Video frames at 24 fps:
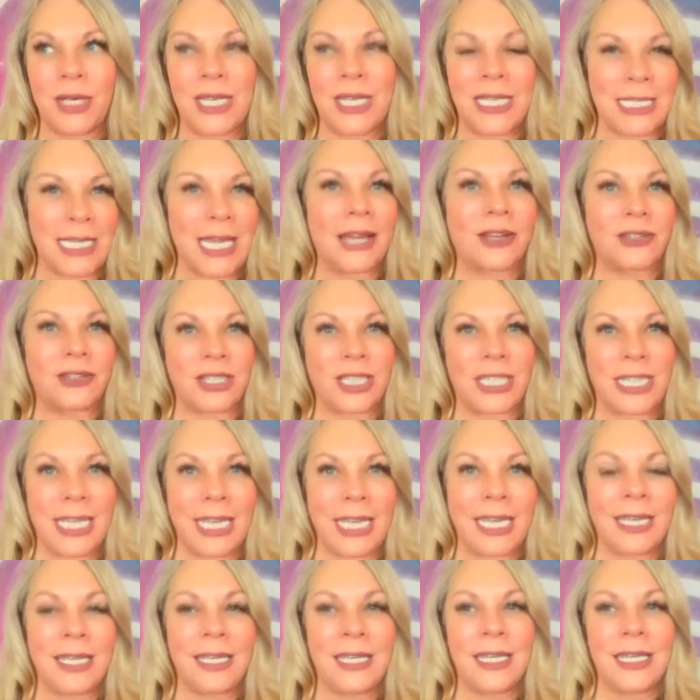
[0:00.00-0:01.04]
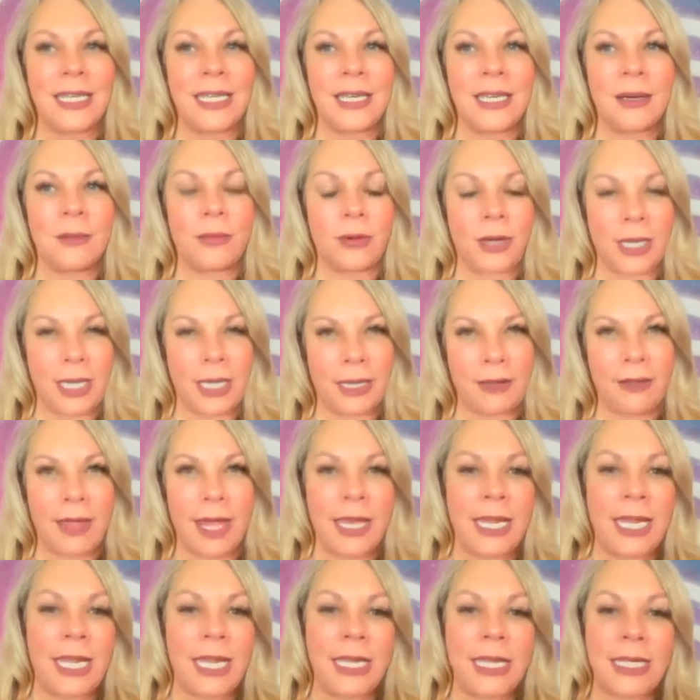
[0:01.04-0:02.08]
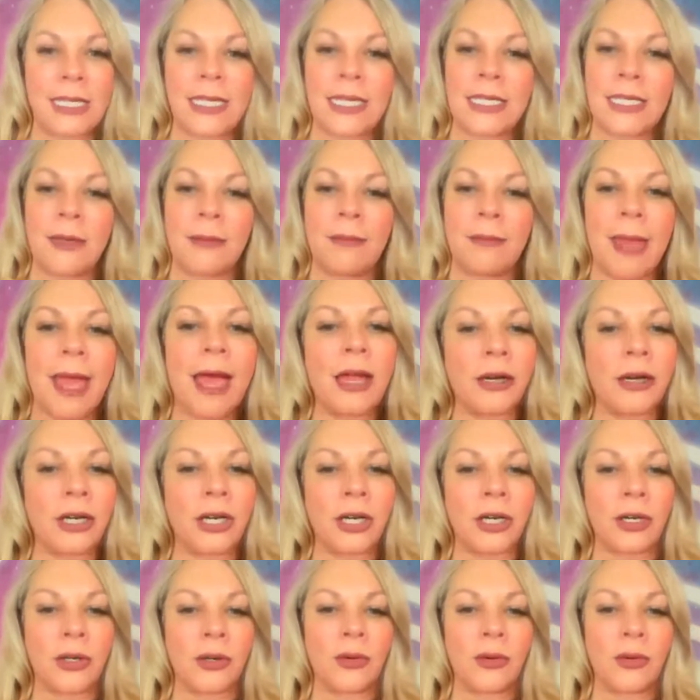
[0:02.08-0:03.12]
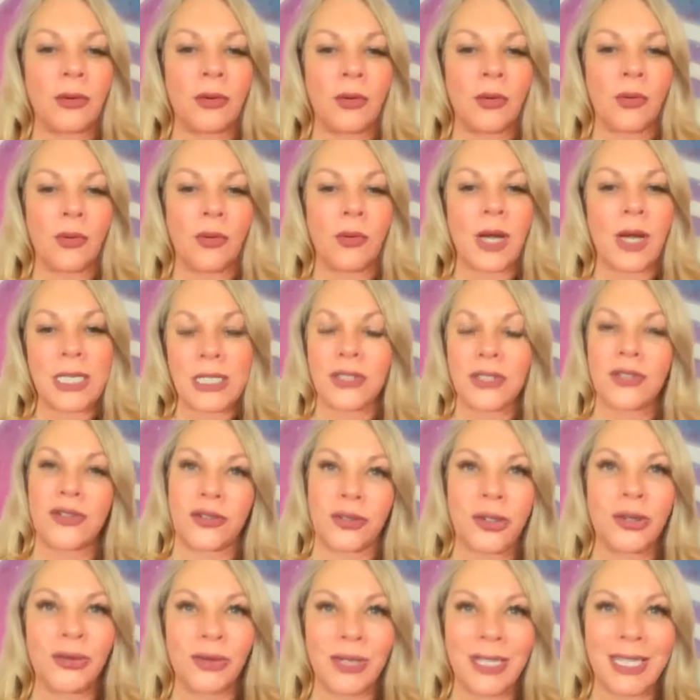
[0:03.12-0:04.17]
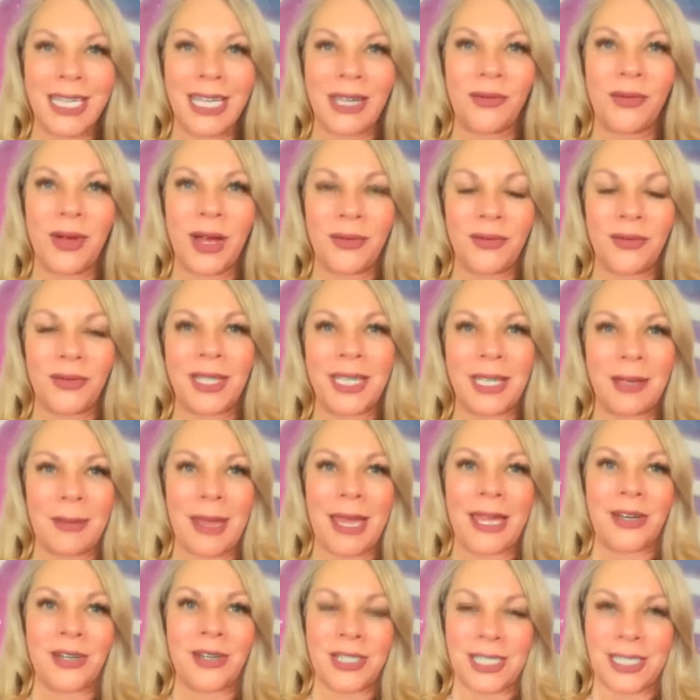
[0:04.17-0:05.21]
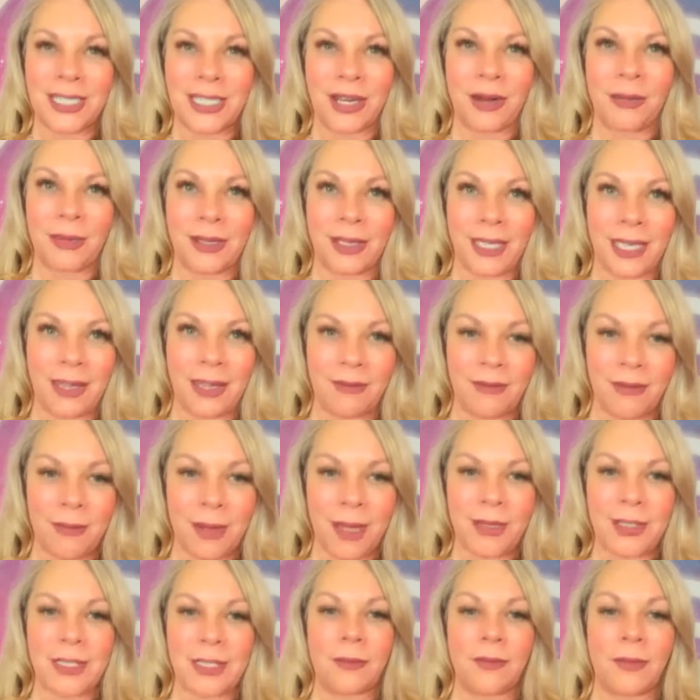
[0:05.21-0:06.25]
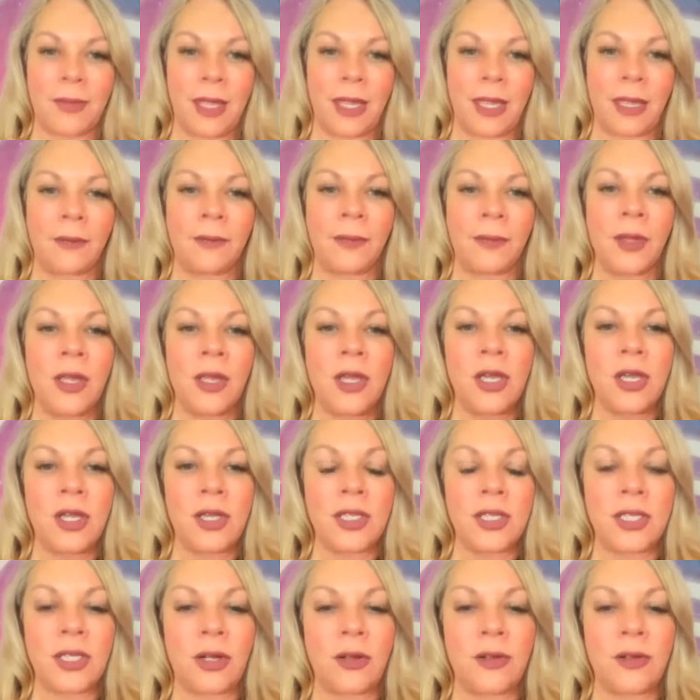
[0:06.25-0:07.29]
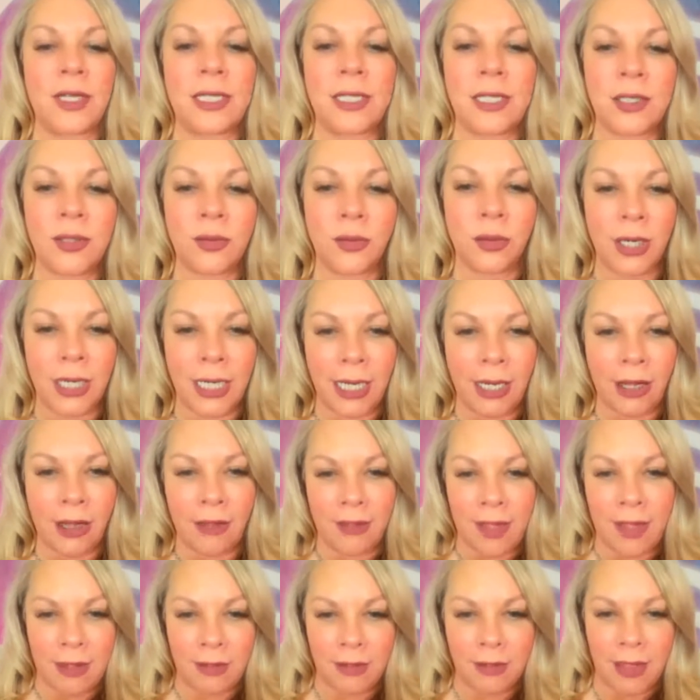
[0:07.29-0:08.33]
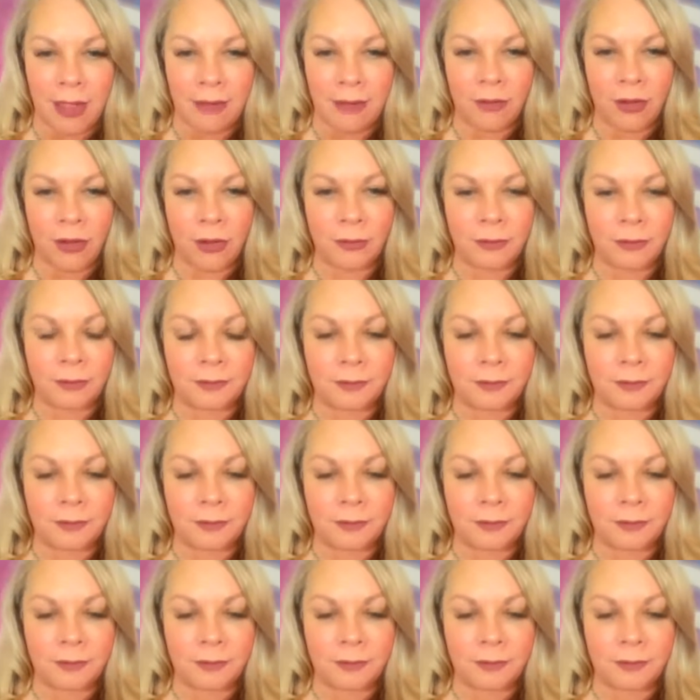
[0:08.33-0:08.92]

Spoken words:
is actually bringing that in. It doesn't matter what's true, really. What really matters is our belief about something. So this is working on that level.